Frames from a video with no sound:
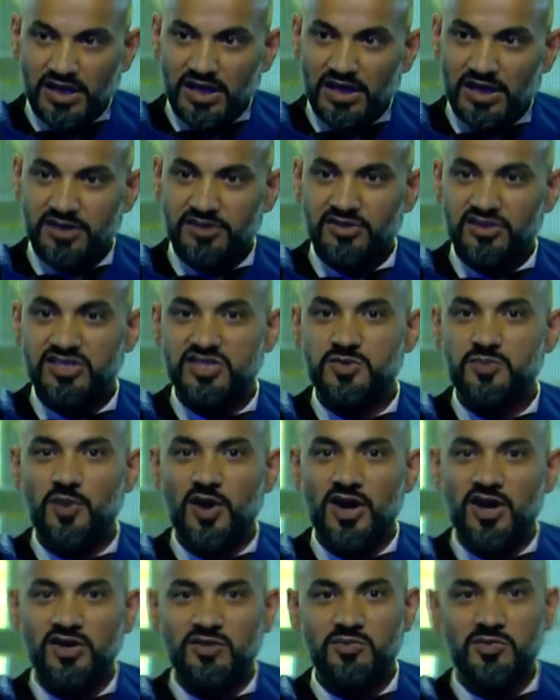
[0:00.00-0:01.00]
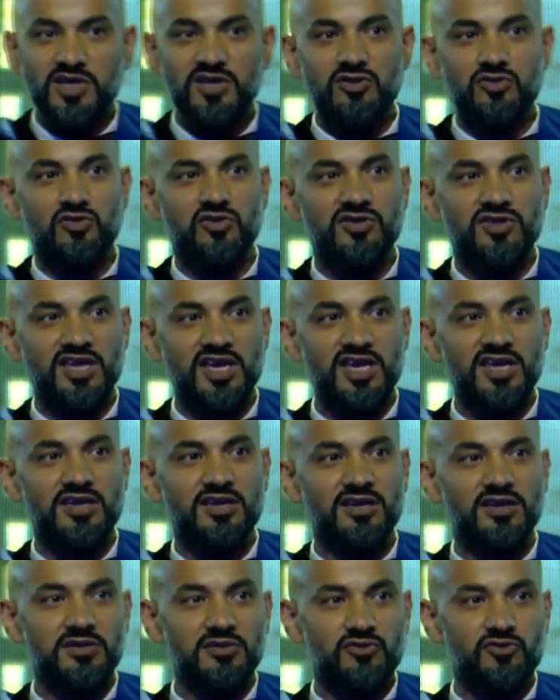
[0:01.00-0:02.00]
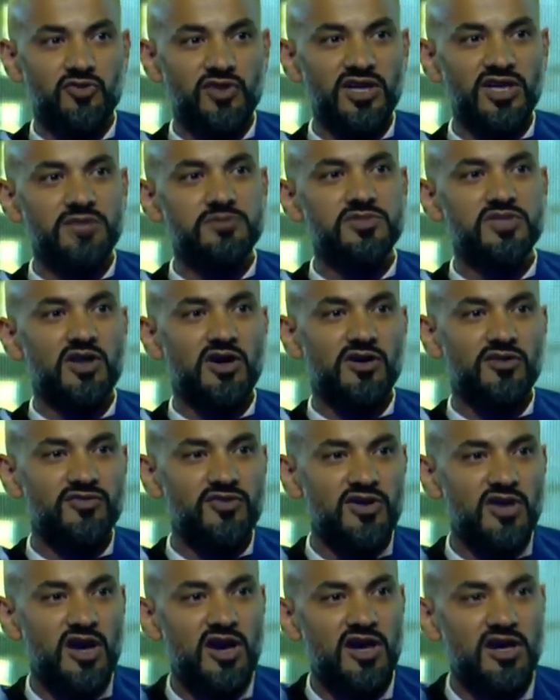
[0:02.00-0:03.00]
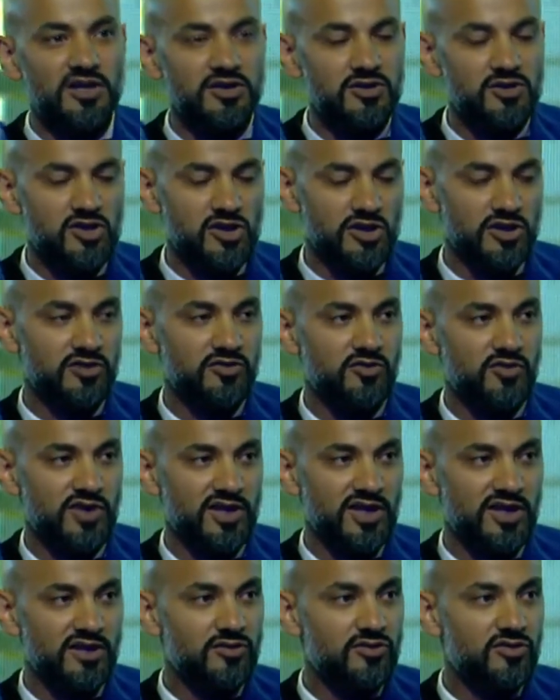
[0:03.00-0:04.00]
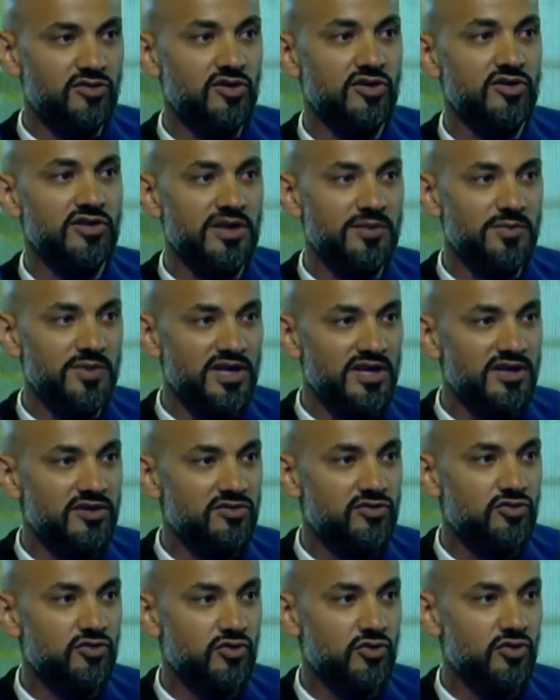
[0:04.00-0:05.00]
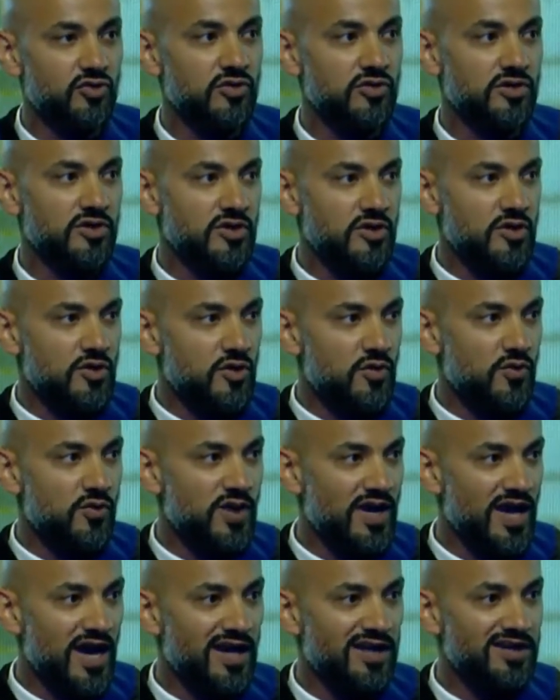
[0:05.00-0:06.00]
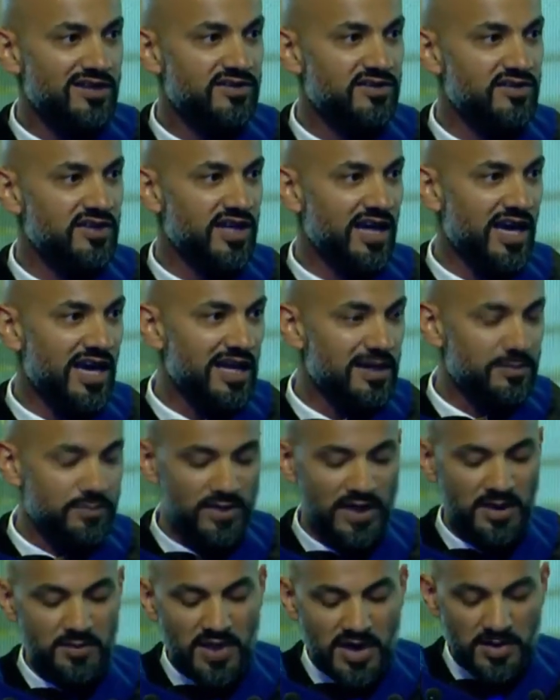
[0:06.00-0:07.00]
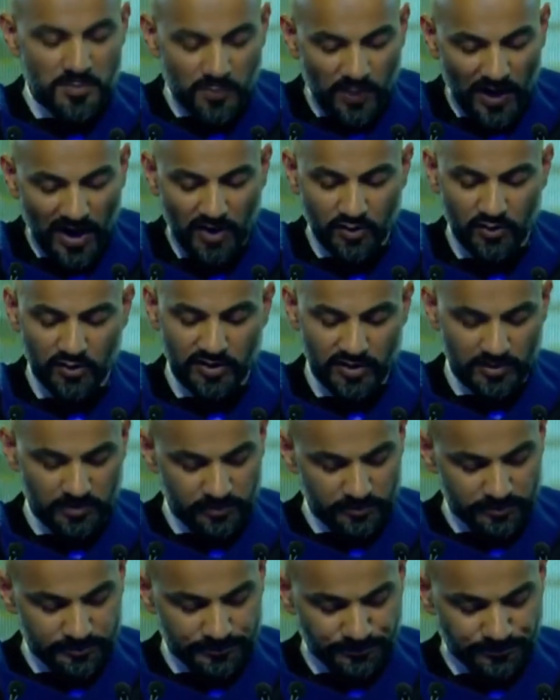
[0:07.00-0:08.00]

It inspired me to take dreams of young children and turn them into reality, help them, empower them.